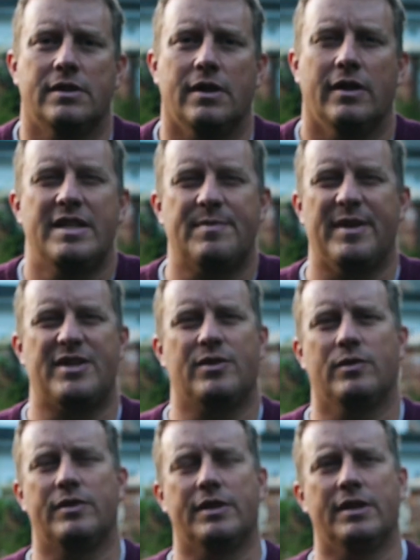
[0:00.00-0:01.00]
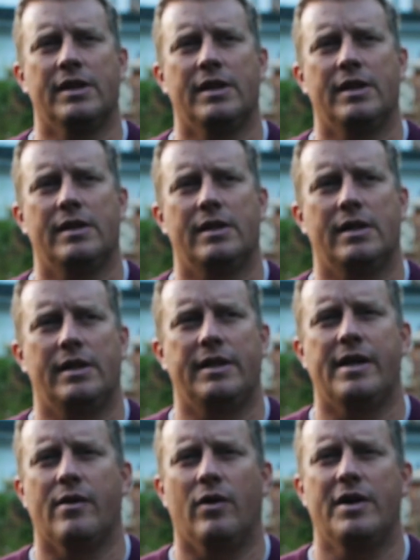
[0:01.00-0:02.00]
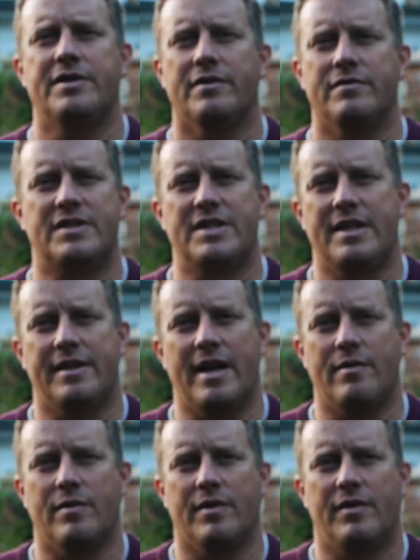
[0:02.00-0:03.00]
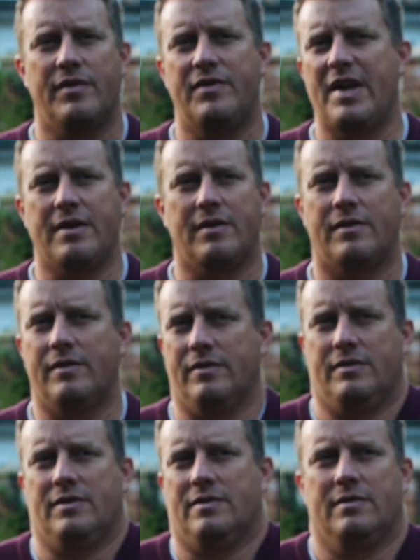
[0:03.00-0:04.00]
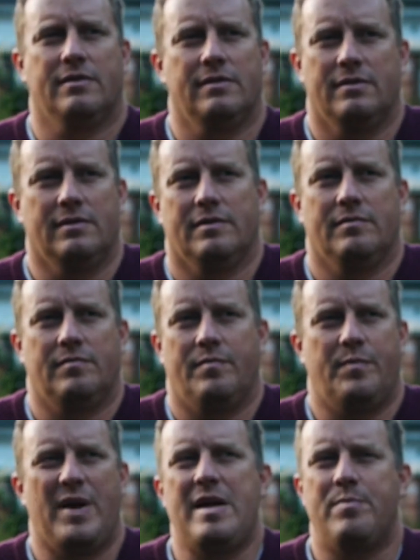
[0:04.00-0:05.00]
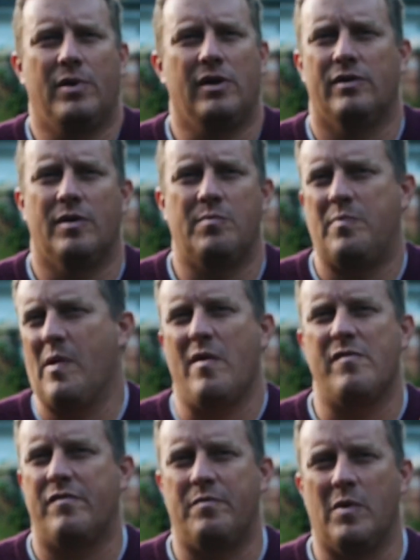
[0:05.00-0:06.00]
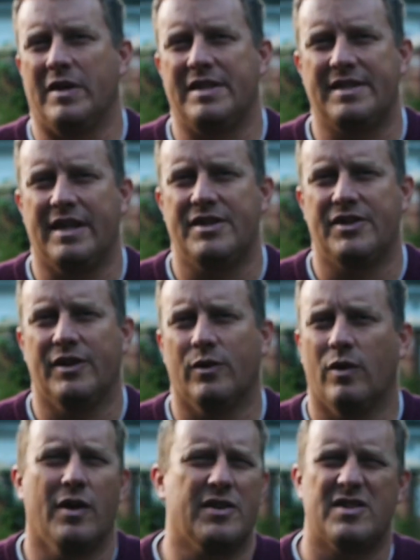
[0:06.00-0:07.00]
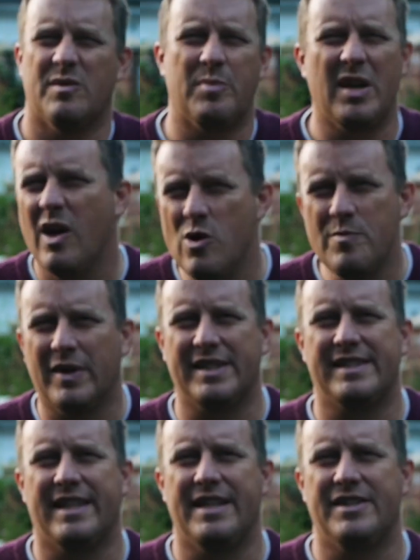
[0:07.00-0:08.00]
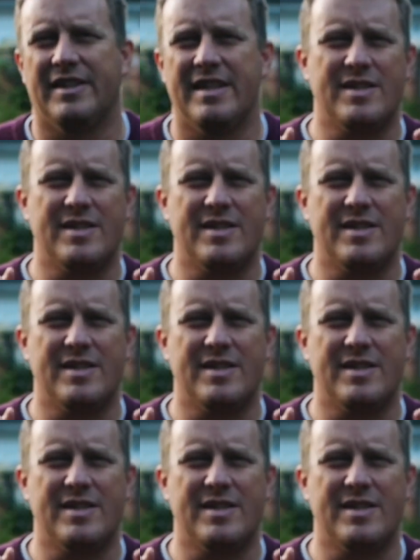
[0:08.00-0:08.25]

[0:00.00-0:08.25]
I need to make sure that, uh, you know, I don't sit there and think that uh, people are above my station or others are below my station.